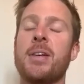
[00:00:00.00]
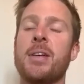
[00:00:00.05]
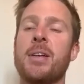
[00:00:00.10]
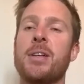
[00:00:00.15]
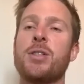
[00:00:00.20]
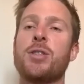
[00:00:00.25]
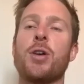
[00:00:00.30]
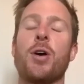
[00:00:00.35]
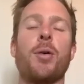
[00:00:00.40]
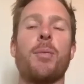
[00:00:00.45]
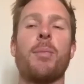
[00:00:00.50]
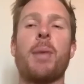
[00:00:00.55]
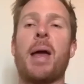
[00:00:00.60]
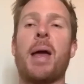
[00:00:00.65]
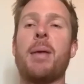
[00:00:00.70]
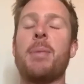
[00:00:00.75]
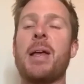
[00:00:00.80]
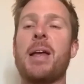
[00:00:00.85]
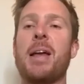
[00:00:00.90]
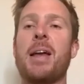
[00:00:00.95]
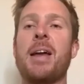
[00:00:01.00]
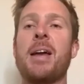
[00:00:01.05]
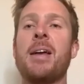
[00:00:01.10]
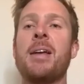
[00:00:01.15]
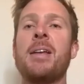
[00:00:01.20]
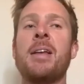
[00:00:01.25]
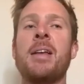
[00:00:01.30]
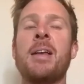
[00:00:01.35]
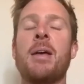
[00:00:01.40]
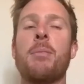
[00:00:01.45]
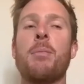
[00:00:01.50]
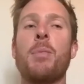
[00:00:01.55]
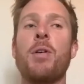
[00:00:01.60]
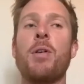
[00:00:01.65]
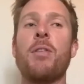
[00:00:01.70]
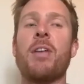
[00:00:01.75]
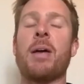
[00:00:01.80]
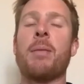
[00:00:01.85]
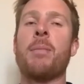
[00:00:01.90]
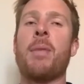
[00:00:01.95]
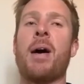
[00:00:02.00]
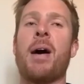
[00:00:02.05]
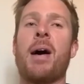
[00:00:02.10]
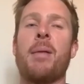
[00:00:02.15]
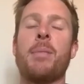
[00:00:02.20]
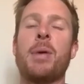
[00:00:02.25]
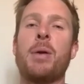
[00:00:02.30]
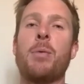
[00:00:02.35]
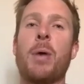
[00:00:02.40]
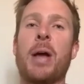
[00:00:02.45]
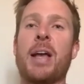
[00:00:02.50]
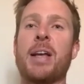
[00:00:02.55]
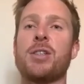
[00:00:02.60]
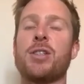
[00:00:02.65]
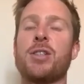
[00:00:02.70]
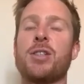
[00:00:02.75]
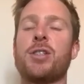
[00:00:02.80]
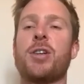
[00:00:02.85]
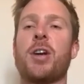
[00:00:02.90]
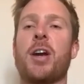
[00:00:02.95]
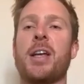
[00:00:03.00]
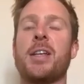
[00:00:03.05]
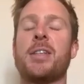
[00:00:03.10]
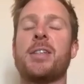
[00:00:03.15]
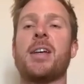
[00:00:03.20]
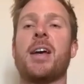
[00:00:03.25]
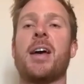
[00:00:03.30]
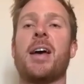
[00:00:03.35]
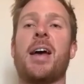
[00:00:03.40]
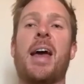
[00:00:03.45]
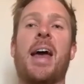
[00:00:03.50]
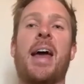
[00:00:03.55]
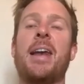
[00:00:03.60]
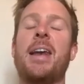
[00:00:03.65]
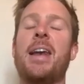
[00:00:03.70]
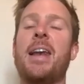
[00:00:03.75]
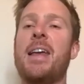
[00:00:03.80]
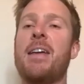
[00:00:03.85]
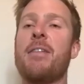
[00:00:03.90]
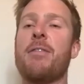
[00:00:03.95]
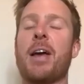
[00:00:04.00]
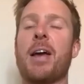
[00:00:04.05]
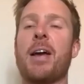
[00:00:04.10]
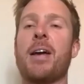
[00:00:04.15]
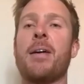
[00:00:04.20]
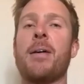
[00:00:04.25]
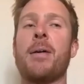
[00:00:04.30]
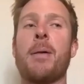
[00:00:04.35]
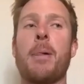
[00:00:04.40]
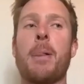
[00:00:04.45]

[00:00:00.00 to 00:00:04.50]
So maybe moving my mid-wicket straighter and leaving,